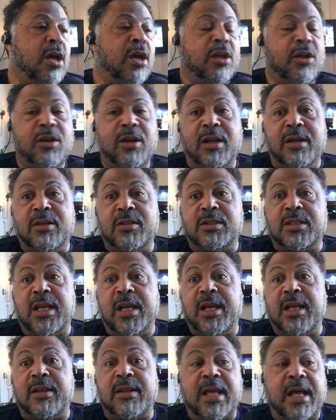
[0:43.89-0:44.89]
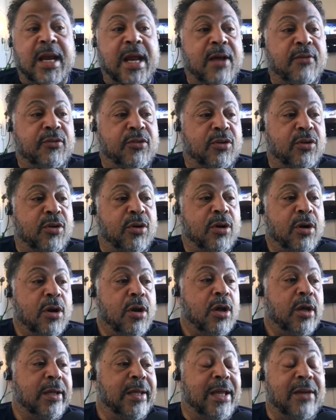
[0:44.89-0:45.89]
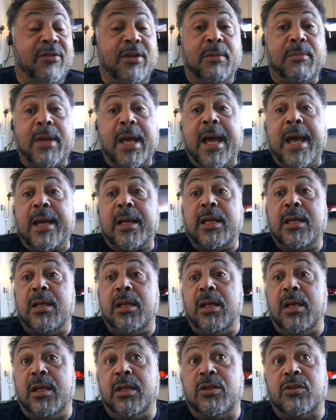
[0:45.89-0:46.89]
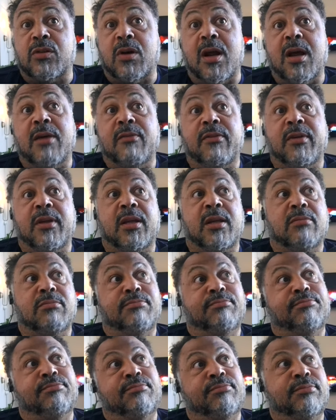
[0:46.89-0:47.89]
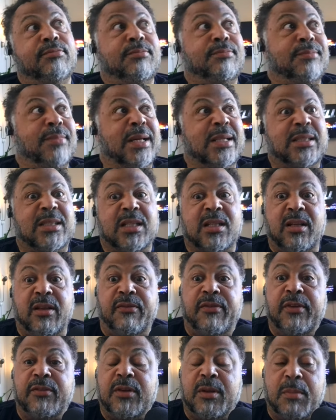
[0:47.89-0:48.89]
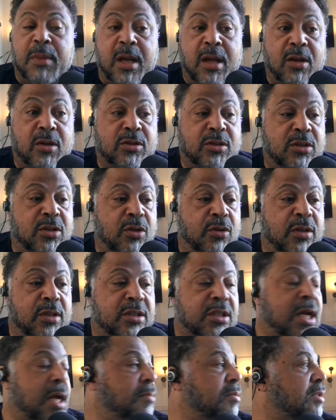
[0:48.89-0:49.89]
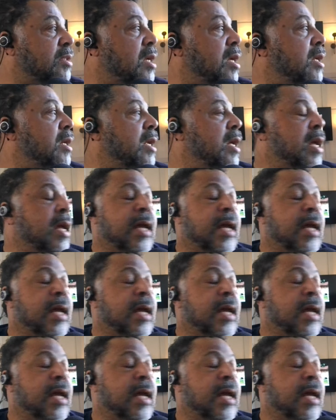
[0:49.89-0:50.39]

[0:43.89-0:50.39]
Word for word: you'd understand that after giving back and driving basically 50 miles to the job site